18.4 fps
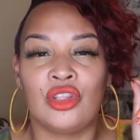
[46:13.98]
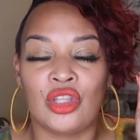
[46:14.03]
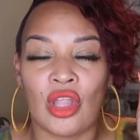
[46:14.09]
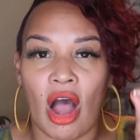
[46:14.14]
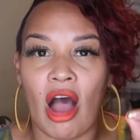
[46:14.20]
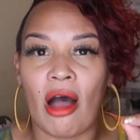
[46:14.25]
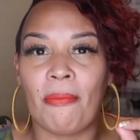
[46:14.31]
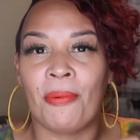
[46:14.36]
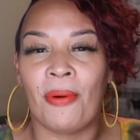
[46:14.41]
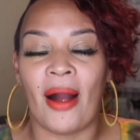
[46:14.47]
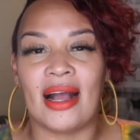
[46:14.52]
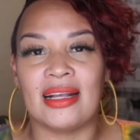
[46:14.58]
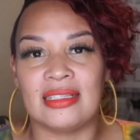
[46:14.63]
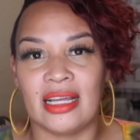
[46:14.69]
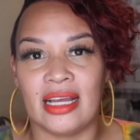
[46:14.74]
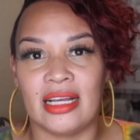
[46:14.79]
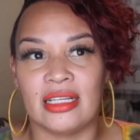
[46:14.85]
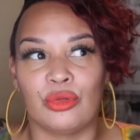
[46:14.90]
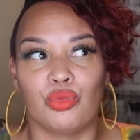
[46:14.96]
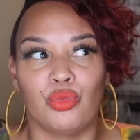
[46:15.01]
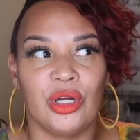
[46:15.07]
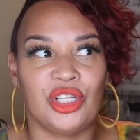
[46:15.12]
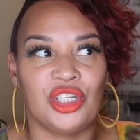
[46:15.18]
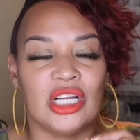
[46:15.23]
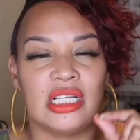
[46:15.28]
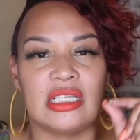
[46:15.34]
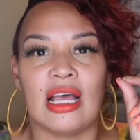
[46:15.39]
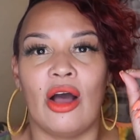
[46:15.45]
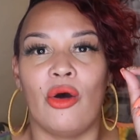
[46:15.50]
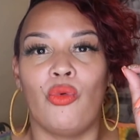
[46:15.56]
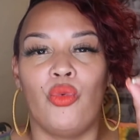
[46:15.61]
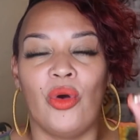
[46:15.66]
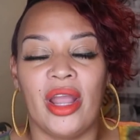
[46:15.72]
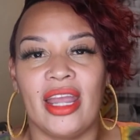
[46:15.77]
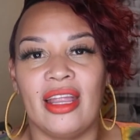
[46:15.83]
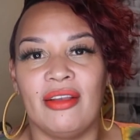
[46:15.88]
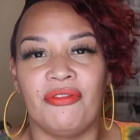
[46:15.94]
thought process, which is a
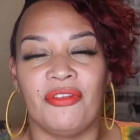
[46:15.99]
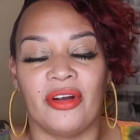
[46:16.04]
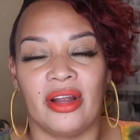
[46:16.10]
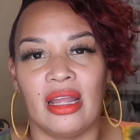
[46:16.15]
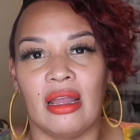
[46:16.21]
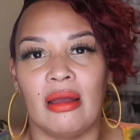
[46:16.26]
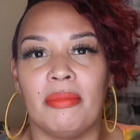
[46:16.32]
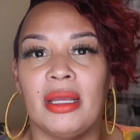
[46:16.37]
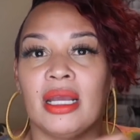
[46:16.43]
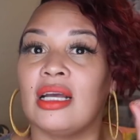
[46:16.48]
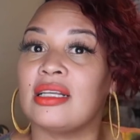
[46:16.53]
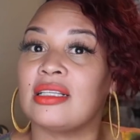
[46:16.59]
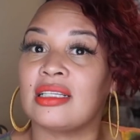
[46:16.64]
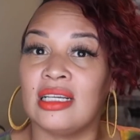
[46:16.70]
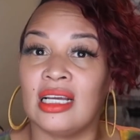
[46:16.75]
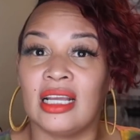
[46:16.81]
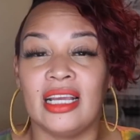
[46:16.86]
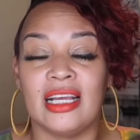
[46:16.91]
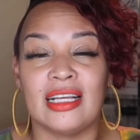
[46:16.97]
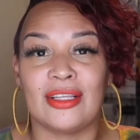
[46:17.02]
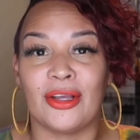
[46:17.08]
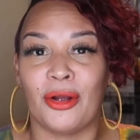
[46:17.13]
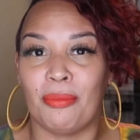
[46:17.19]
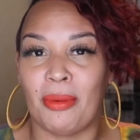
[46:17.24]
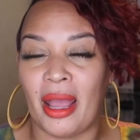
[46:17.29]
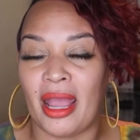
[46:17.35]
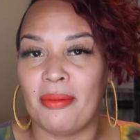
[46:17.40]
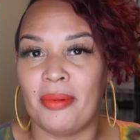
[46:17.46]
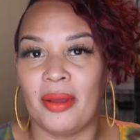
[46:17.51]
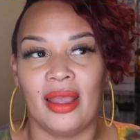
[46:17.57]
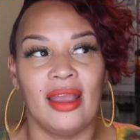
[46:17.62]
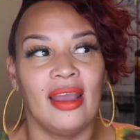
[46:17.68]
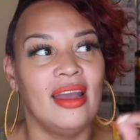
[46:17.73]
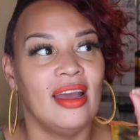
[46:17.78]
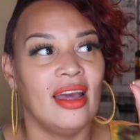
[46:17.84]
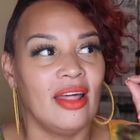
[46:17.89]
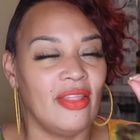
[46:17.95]
win for him because Cookie is her baby.
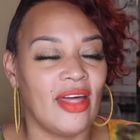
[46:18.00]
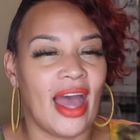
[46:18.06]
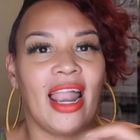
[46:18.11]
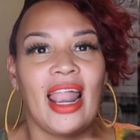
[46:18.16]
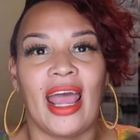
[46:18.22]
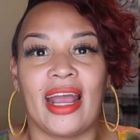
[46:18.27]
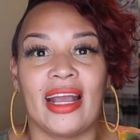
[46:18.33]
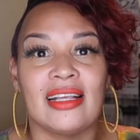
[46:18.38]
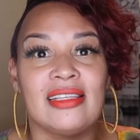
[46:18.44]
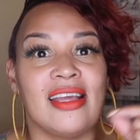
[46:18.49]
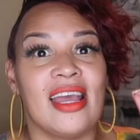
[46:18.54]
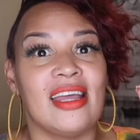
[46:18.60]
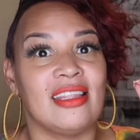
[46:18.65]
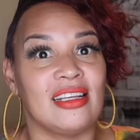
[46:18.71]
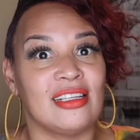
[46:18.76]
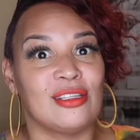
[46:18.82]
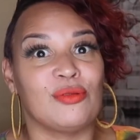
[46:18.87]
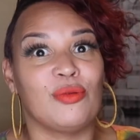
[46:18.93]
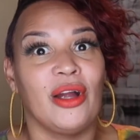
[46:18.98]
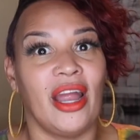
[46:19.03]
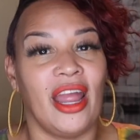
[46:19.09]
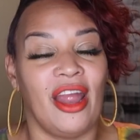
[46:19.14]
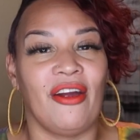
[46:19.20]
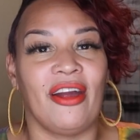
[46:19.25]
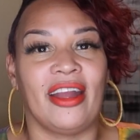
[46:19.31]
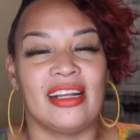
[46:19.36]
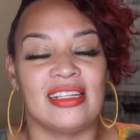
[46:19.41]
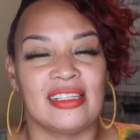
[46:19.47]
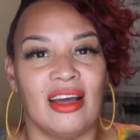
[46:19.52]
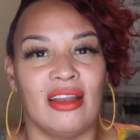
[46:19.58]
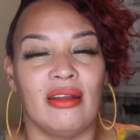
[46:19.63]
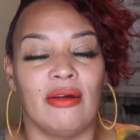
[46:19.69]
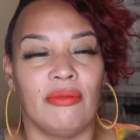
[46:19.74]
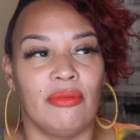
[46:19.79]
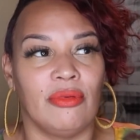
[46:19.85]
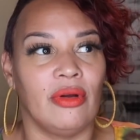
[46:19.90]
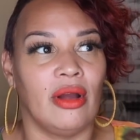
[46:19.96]
That, like I said, this is where Eric is
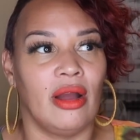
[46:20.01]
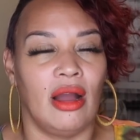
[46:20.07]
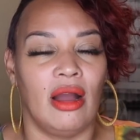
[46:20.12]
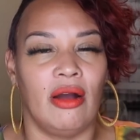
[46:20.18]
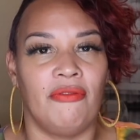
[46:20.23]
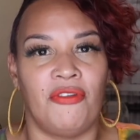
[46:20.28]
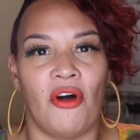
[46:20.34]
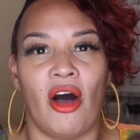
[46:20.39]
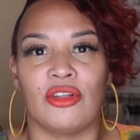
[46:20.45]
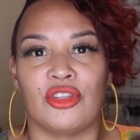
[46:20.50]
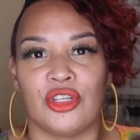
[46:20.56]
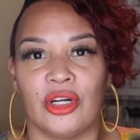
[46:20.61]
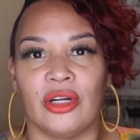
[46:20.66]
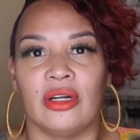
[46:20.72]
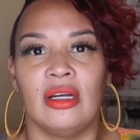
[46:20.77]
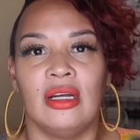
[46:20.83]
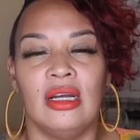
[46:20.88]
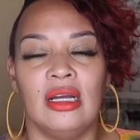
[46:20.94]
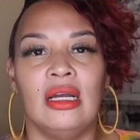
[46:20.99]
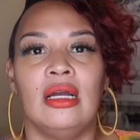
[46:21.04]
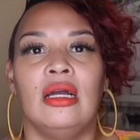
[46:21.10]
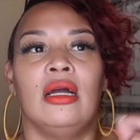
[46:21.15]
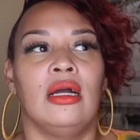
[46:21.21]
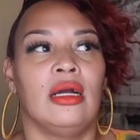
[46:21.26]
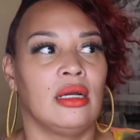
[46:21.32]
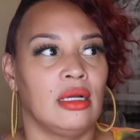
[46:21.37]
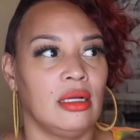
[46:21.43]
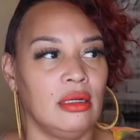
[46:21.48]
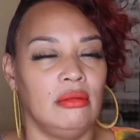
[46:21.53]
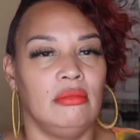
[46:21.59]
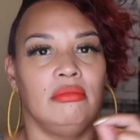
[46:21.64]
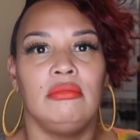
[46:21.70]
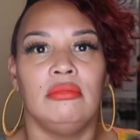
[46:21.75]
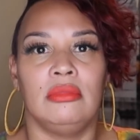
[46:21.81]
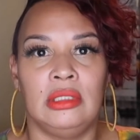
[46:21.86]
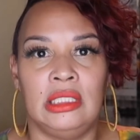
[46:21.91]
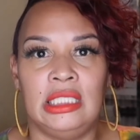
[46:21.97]
gonna falter.
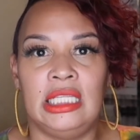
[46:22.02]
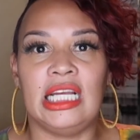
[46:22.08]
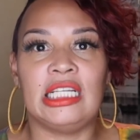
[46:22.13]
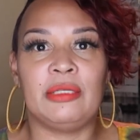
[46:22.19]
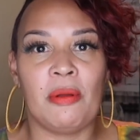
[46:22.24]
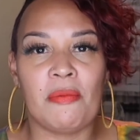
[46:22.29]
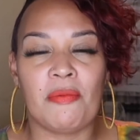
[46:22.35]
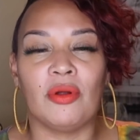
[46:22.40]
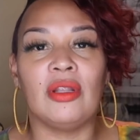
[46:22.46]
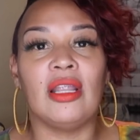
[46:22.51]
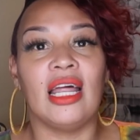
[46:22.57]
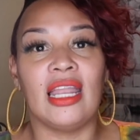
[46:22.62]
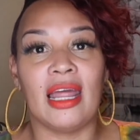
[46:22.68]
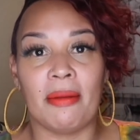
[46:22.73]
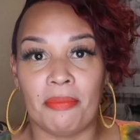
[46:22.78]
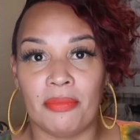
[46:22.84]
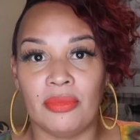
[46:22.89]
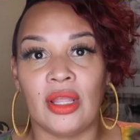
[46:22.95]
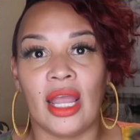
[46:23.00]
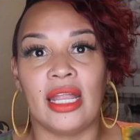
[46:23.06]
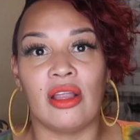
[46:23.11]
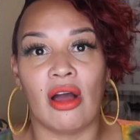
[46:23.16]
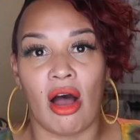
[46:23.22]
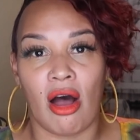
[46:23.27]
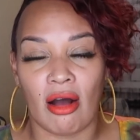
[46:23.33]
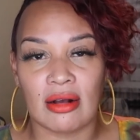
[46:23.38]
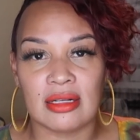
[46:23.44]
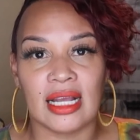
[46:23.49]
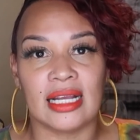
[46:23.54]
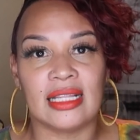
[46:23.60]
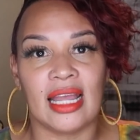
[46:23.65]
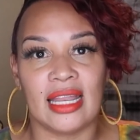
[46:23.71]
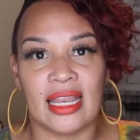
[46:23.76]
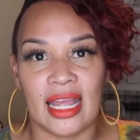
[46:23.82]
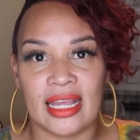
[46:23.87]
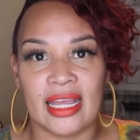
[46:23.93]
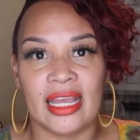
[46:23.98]
These people love their dogs like
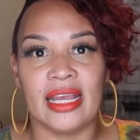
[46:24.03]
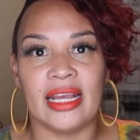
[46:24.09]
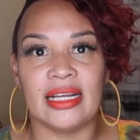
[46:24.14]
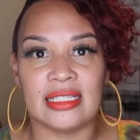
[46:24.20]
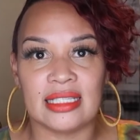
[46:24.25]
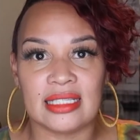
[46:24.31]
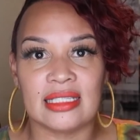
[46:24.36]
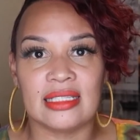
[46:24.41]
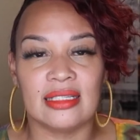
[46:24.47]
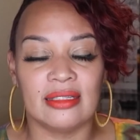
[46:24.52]
they their kids.